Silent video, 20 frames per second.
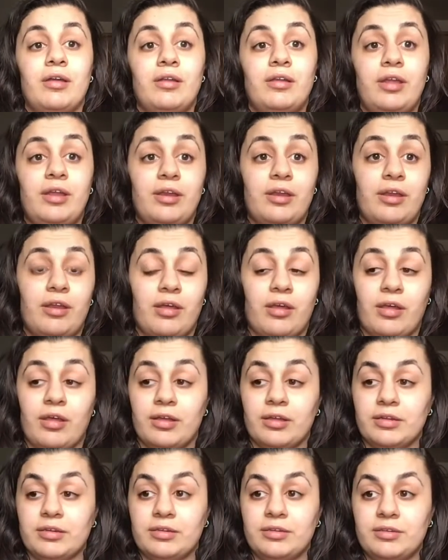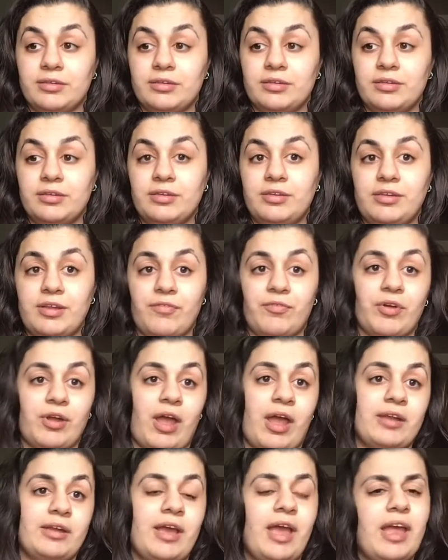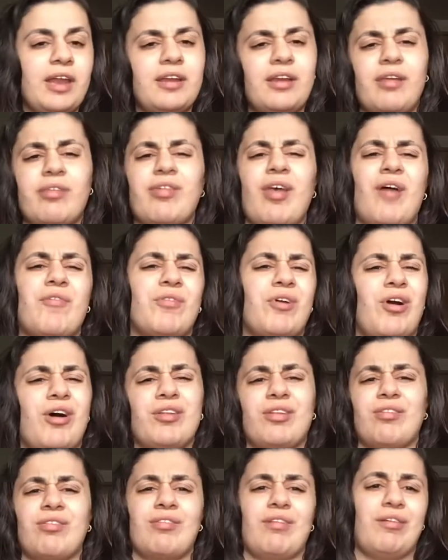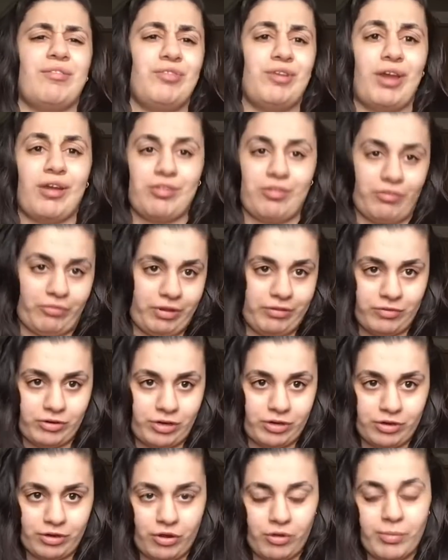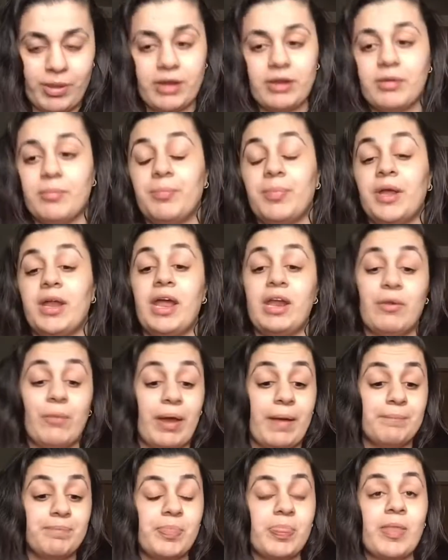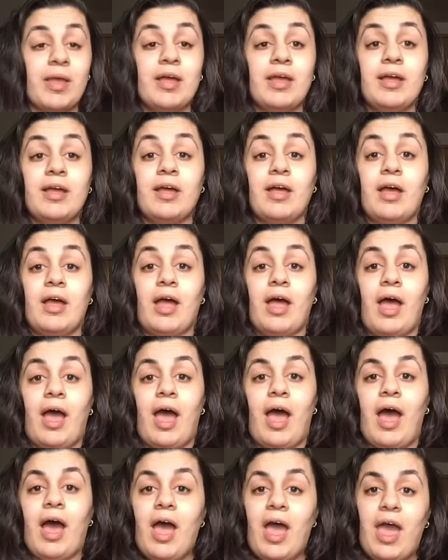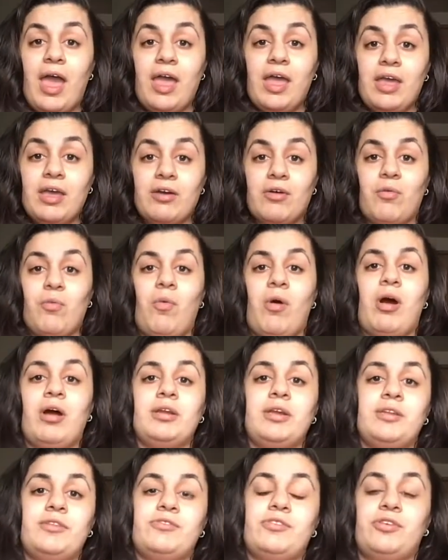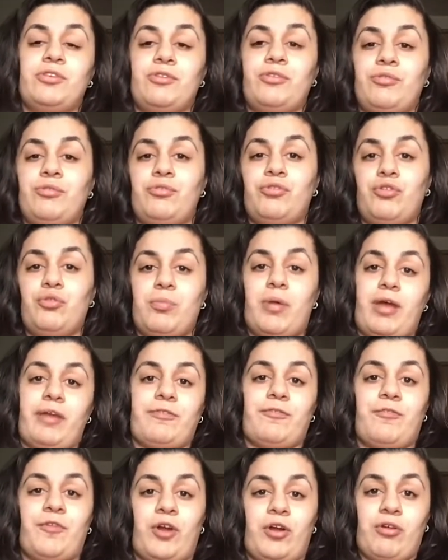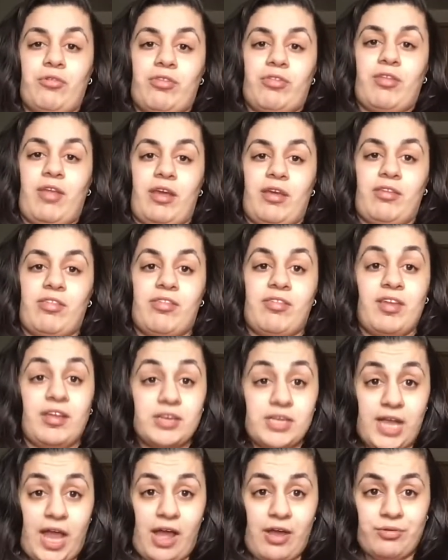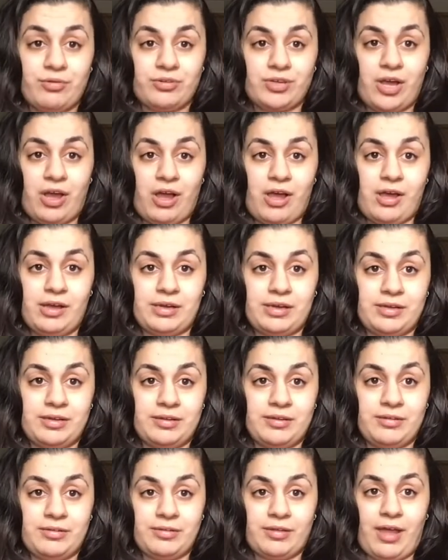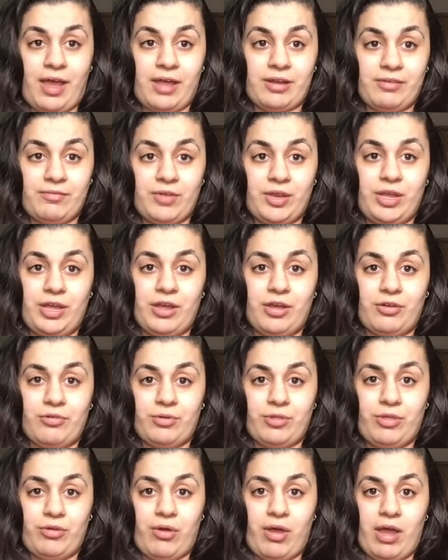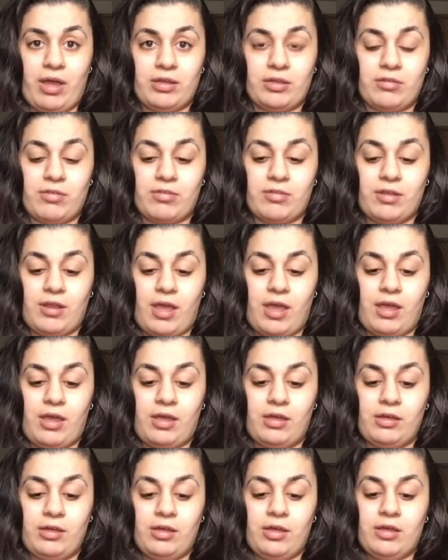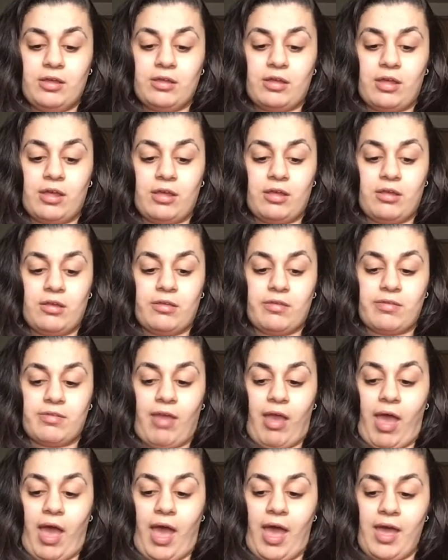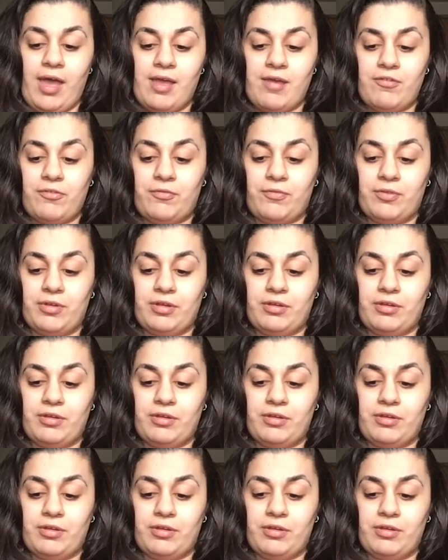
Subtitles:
needed a different kind of editing software, all this stuff. You guys don't even need to know about it. But anyway, I wanted to do my first like sit down talk kind of video with you guys today because I've